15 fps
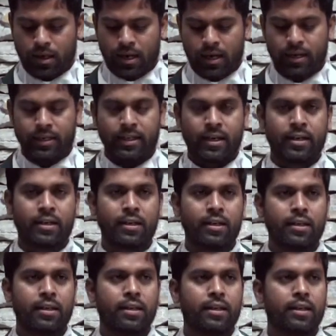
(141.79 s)
and yet
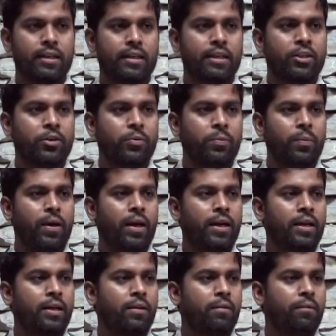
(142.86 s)
give
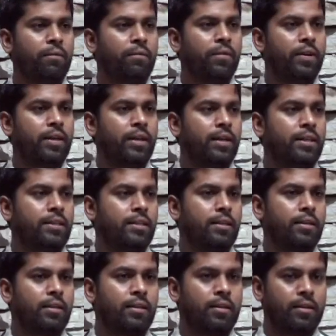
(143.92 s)
back very
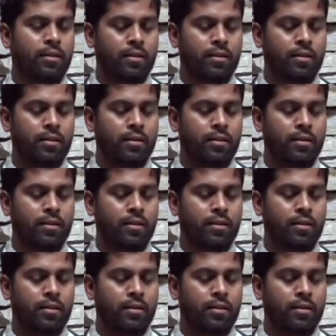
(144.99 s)
little.